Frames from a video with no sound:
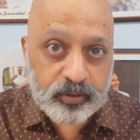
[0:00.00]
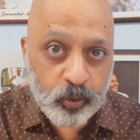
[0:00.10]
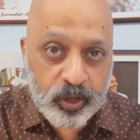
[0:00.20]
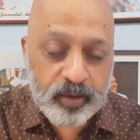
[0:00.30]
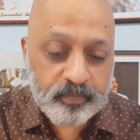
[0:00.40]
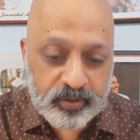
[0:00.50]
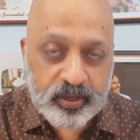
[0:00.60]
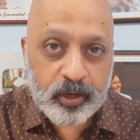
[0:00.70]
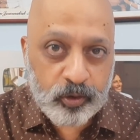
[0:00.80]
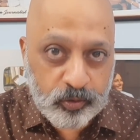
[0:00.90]
Okay,
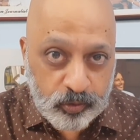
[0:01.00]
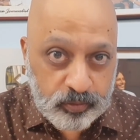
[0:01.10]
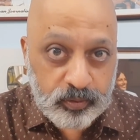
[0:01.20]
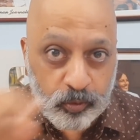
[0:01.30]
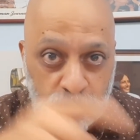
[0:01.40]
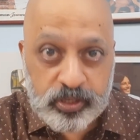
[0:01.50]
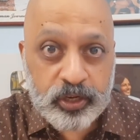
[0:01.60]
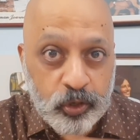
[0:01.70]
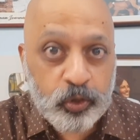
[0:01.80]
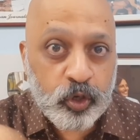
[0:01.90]
ye us
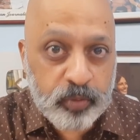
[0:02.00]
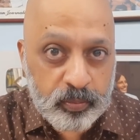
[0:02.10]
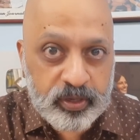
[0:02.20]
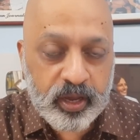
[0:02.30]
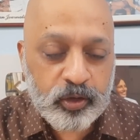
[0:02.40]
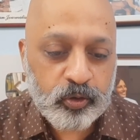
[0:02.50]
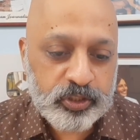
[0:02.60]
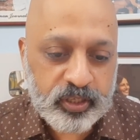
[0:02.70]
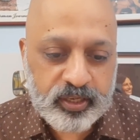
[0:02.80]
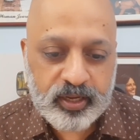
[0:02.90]
in YouTube bhi yehi
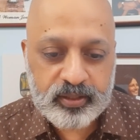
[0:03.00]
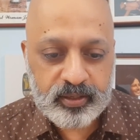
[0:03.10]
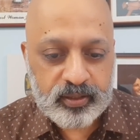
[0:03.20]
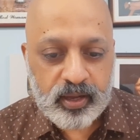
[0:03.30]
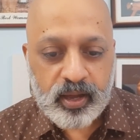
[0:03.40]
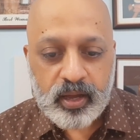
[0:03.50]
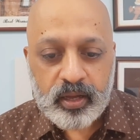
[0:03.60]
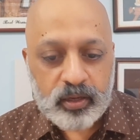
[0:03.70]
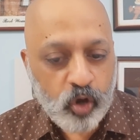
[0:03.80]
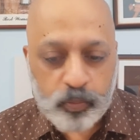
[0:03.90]
question kiya tha.
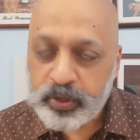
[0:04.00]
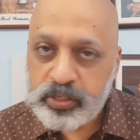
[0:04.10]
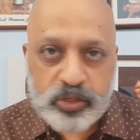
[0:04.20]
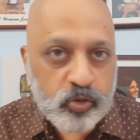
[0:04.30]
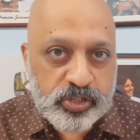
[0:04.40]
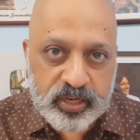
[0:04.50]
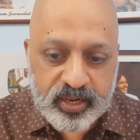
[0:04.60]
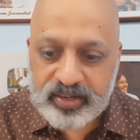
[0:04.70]
Copper is used in